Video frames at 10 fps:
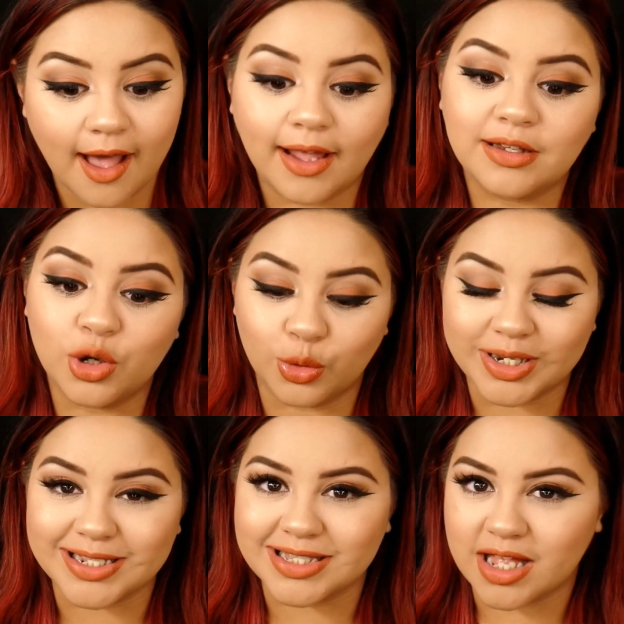I
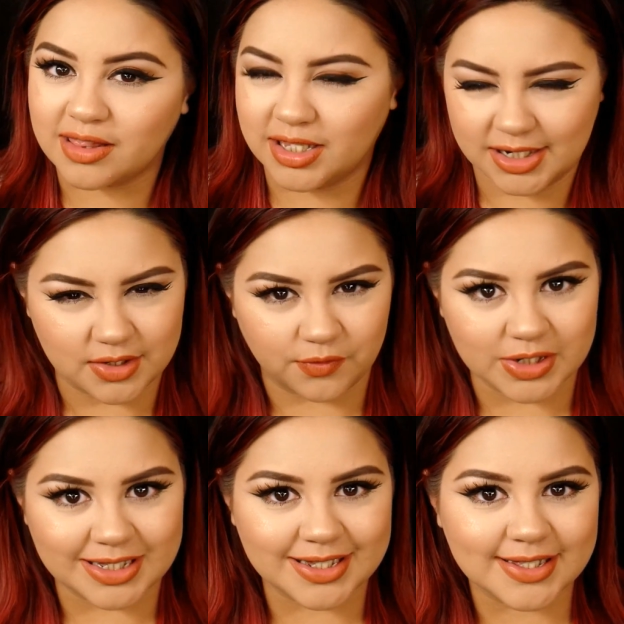noticed the
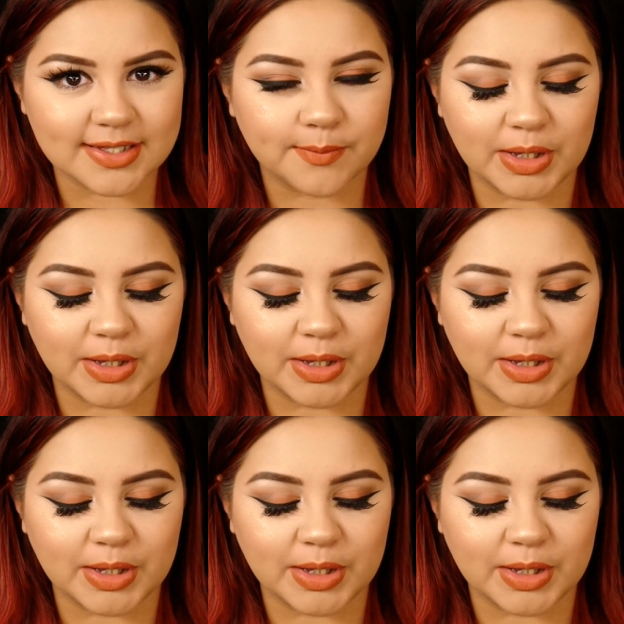differences